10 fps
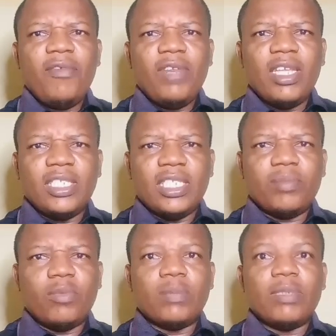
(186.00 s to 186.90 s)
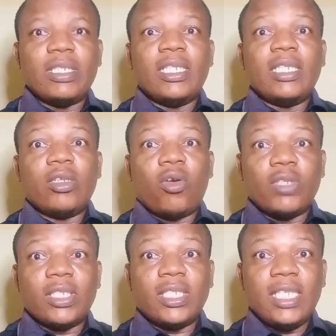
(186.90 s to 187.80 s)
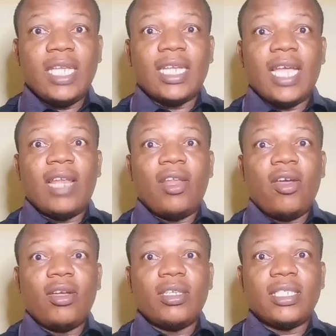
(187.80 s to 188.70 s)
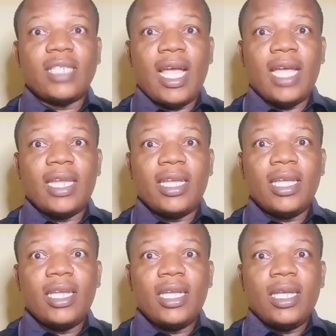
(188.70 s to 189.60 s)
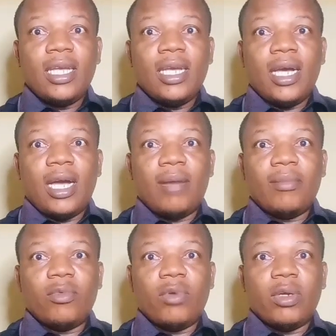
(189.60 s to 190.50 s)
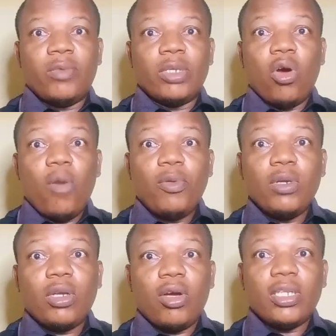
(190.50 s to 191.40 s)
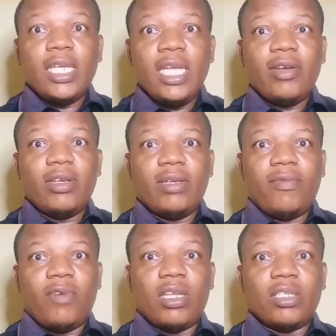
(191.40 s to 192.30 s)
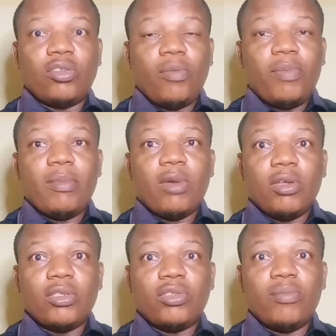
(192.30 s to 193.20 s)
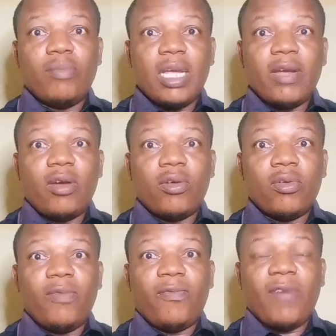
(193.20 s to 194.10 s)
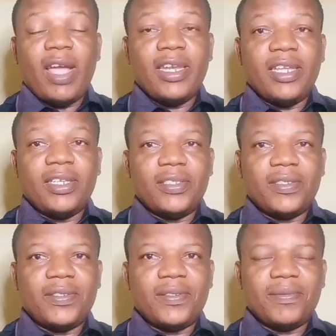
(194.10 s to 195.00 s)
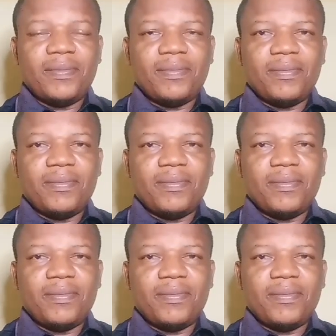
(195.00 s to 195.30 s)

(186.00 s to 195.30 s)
evidences must be considered alongside with open court hearing for the Supreme Court to make good findings.